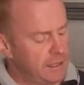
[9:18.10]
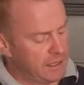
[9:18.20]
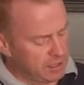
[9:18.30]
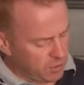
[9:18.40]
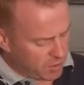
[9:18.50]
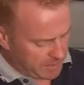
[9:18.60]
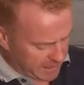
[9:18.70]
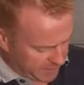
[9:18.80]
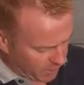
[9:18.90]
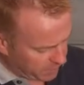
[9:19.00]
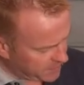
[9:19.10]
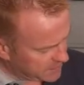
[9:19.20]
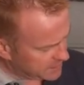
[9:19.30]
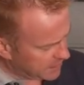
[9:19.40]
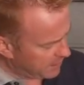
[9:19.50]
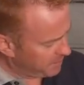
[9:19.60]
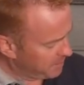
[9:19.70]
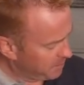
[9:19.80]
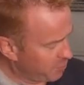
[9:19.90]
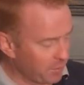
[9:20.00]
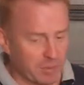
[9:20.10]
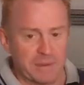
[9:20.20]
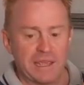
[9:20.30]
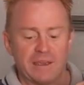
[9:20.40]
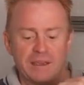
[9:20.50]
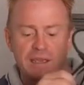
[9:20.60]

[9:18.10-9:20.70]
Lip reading: Now let's talk about the obvious problem here,